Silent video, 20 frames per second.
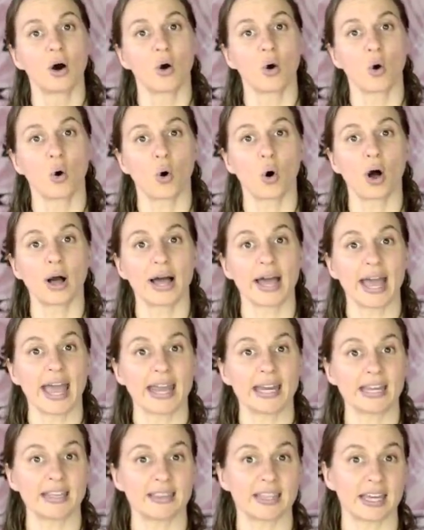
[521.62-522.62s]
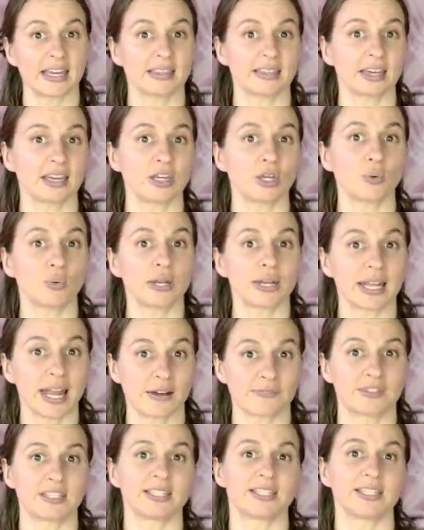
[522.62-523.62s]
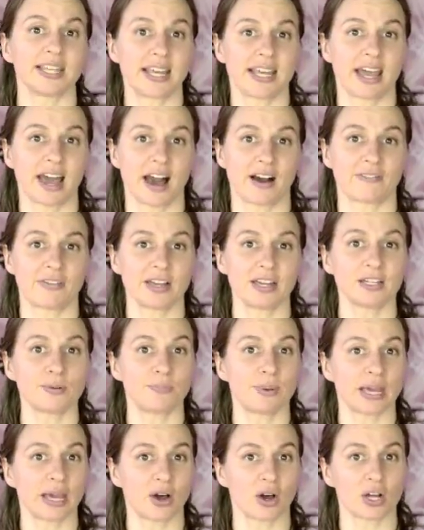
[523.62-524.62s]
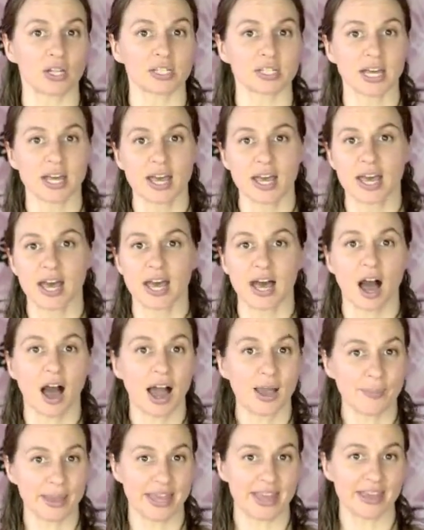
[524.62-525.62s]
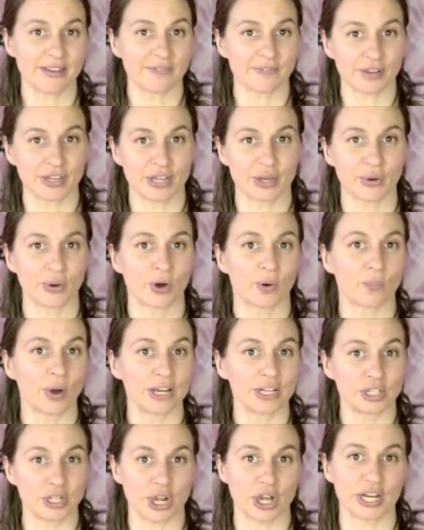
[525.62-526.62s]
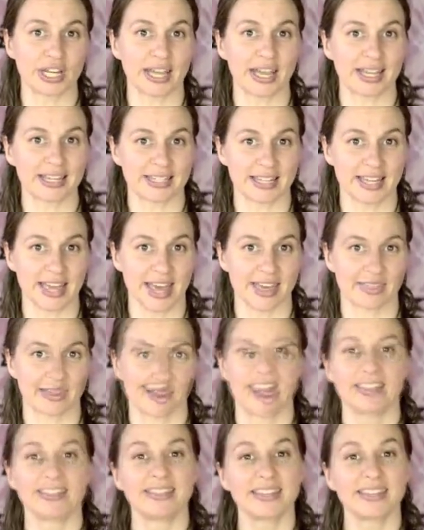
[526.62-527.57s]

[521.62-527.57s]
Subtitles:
or anything that you would love to see covered, because I'm here for you and we're journeying together.